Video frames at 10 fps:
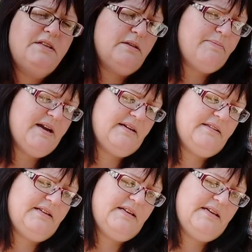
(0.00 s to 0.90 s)
the back
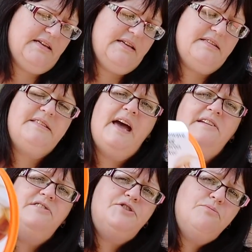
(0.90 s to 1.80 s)
that it
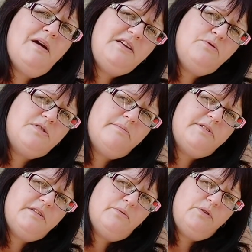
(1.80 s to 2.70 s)
intends to make you something that